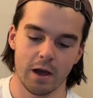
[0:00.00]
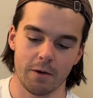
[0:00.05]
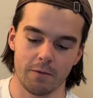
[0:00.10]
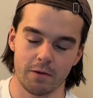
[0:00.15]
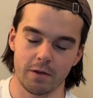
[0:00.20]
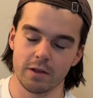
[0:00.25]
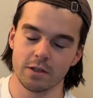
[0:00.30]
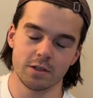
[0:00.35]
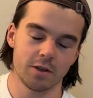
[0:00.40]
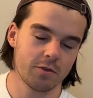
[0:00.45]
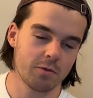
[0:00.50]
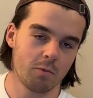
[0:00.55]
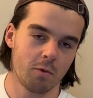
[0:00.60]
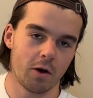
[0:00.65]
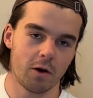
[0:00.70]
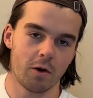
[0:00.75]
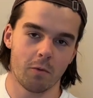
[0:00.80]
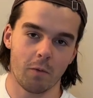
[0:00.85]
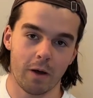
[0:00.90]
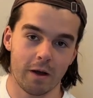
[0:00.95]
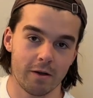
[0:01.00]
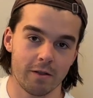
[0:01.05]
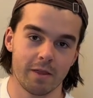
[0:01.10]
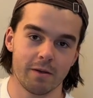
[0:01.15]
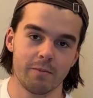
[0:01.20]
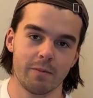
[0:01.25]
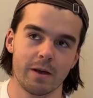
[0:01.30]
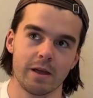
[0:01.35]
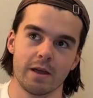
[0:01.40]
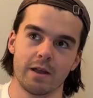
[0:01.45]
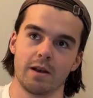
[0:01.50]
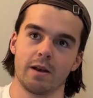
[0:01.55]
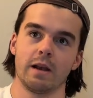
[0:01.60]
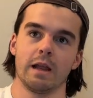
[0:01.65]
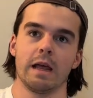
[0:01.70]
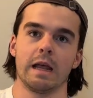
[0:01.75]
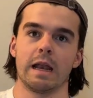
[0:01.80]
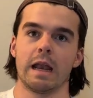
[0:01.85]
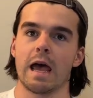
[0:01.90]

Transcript: really just want to wear them in and